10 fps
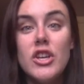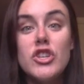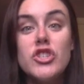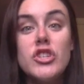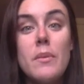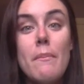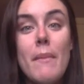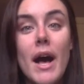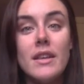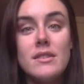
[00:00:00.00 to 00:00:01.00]
She
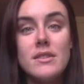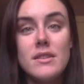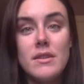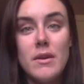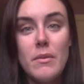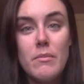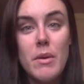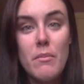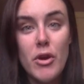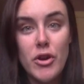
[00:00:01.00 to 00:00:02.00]
must be
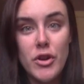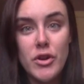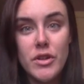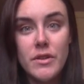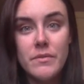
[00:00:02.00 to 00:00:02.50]
murdered."